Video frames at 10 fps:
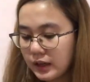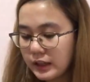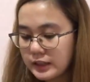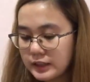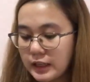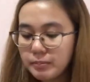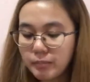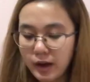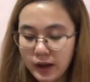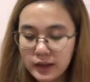It's not
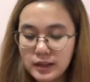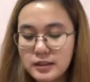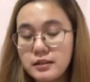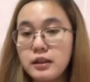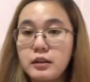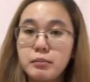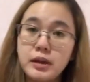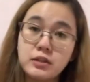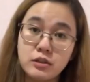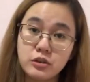mine. It's not
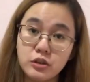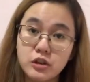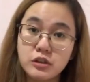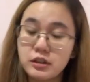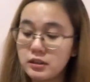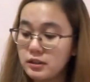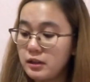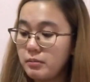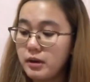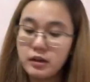my sister's. It's
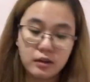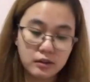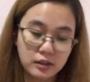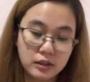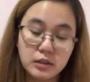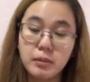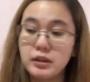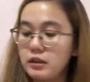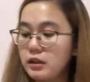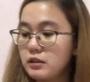not my cousin's. But
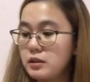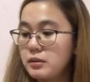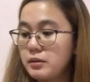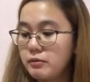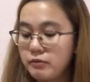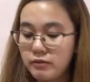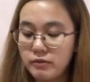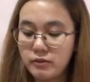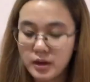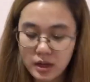it's
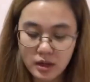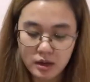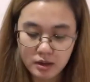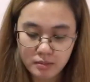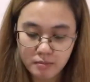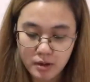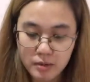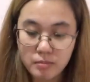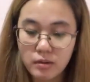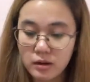my
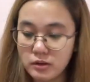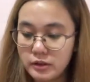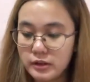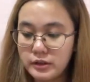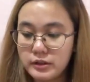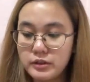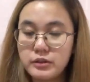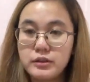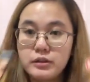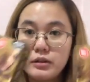
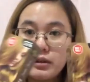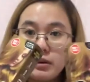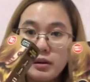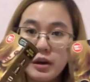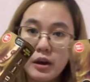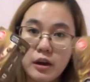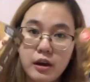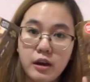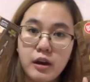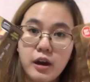mother's
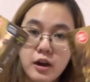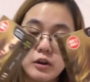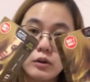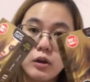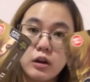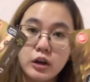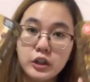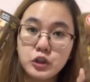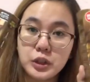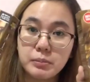hair color
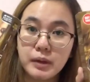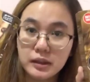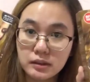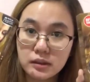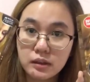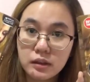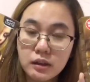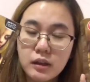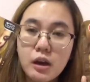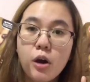treatment.
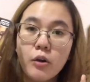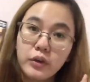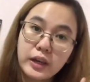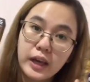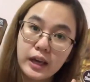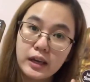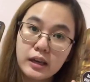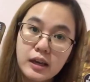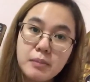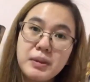Okay.
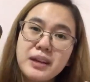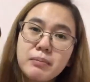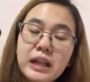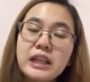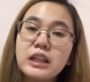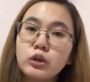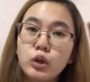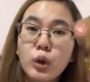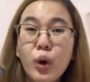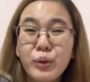Pinabili niya to
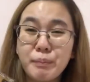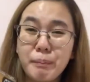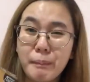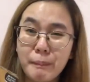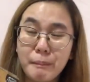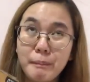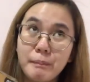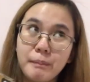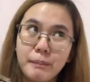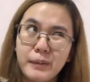noon
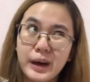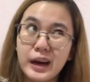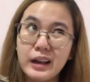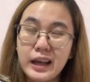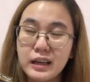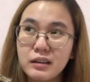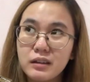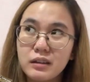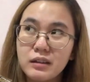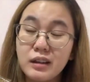pa,
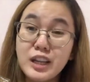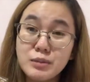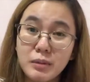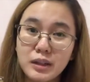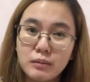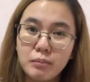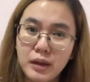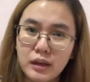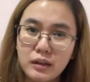like, last month, May.